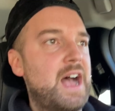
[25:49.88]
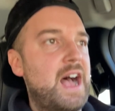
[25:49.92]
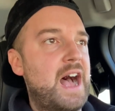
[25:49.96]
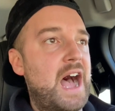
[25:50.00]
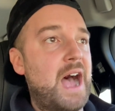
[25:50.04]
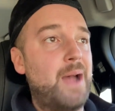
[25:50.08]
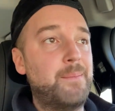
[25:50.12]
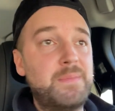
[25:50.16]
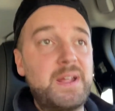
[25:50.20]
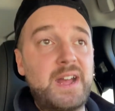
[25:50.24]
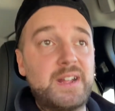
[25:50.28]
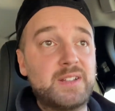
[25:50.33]

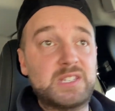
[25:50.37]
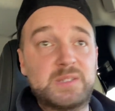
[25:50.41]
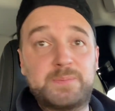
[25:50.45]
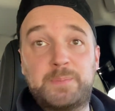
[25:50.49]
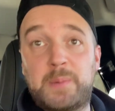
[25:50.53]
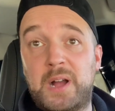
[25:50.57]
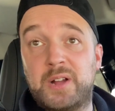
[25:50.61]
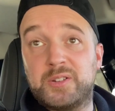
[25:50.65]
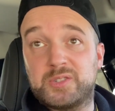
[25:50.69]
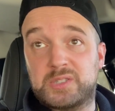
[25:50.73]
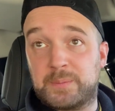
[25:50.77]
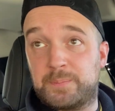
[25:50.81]
I'm not
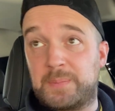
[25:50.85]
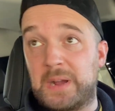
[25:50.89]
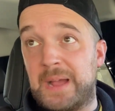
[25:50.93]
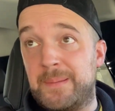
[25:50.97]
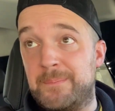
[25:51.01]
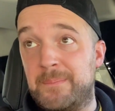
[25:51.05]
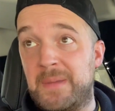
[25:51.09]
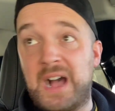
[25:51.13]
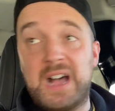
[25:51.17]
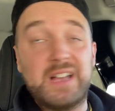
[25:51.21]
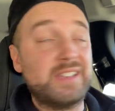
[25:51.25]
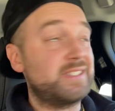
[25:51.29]
sponsored
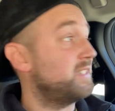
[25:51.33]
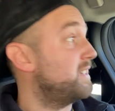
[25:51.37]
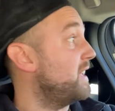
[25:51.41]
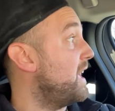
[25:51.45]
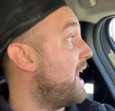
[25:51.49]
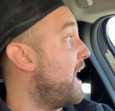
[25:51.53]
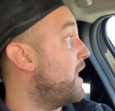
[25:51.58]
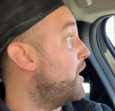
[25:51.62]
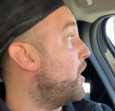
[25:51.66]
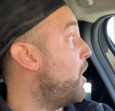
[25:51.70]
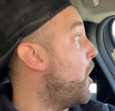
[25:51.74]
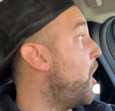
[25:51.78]
by
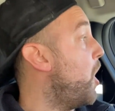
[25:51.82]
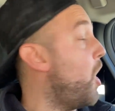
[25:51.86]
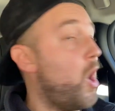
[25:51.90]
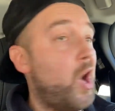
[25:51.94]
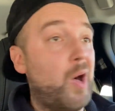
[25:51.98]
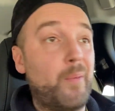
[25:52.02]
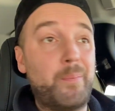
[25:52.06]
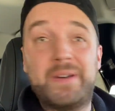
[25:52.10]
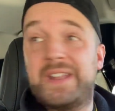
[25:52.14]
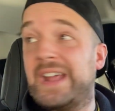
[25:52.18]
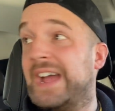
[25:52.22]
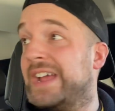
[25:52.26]
Mazda at
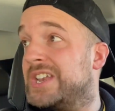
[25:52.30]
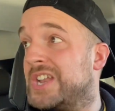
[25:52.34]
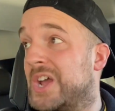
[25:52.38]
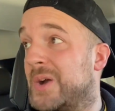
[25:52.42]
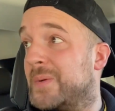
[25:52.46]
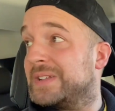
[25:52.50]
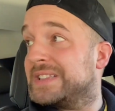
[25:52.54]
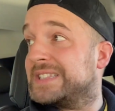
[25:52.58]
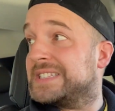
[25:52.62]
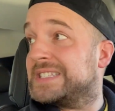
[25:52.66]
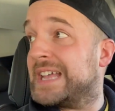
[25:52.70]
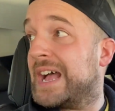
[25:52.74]
all, but I
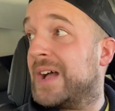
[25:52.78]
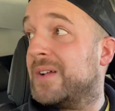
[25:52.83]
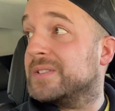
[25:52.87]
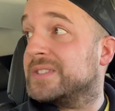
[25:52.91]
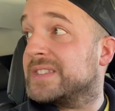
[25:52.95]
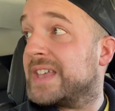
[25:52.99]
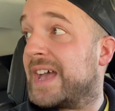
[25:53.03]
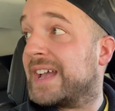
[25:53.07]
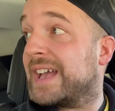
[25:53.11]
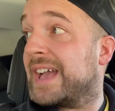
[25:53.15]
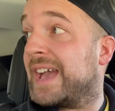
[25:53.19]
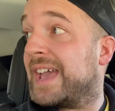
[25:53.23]
know it
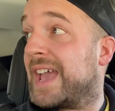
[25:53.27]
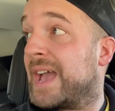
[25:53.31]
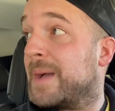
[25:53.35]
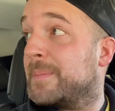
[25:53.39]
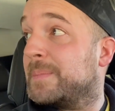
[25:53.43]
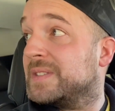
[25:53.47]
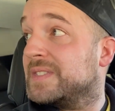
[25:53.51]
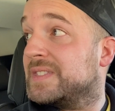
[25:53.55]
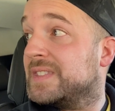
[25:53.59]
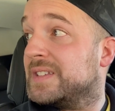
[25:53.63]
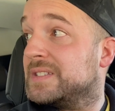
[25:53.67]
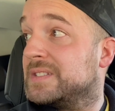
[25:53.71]
sounds like I
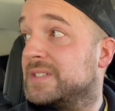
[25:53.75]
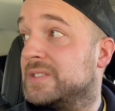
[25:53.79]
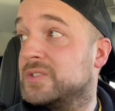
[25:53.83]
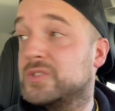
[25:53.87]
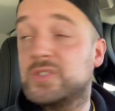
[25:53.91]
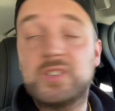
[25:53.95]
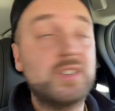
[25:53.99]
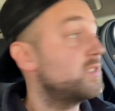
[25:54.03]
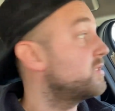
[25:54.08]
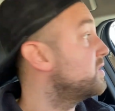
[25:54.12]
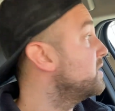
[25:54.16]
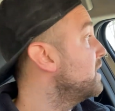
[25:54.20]
am, but this is
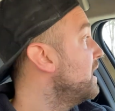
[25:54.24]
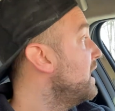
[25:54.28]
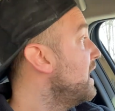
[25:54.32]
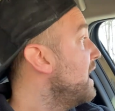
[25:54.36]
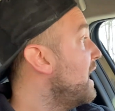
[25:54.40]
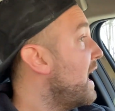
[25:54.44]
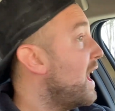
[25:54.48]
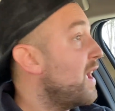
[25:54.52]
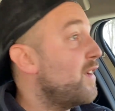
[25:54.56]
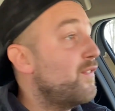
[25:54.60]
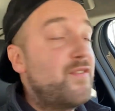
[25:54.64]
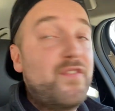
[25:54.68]
just
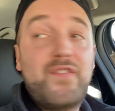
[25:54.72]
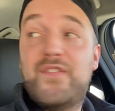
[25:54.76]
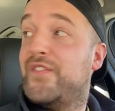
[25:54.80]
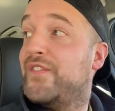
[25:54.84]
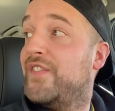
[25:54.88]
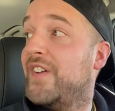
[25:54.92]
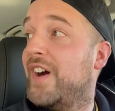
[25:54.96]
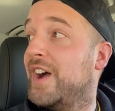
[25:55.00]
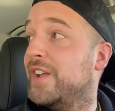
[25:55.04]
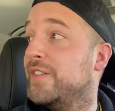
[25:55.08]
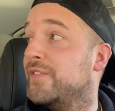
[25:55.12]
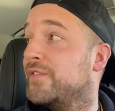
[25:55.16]
a
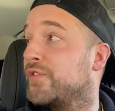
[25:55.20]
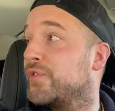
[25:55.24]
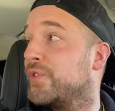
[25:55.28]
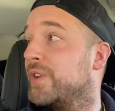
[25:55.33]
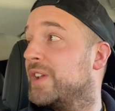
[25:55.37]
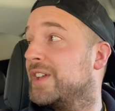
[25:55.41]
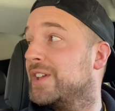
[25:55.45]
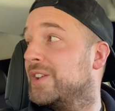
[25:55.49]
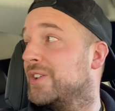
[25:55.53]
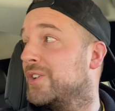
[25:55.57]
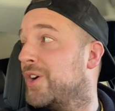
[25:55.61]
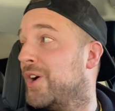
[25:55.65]
fun
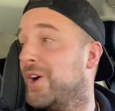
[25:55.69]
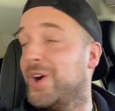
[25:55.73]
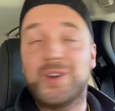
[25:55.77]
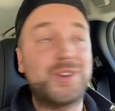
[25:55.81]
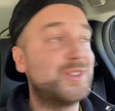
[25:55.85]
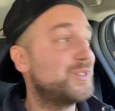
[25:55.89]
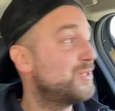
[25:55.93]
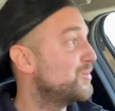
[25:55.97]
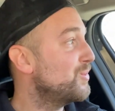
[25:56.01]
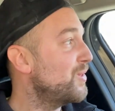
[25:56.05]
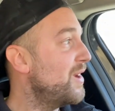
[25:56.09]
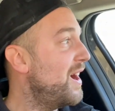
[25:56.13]
freaking
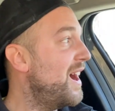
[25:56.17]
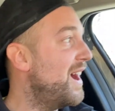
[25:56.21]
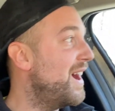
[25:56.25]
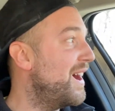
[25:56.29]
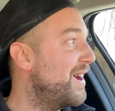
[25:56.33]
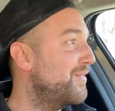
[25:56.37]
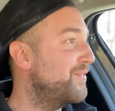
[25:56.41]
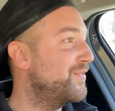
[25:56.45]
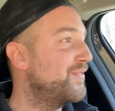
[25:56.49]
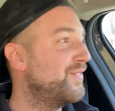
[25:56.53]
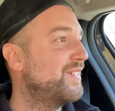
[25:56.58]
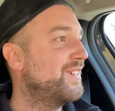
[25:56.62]
car to drive.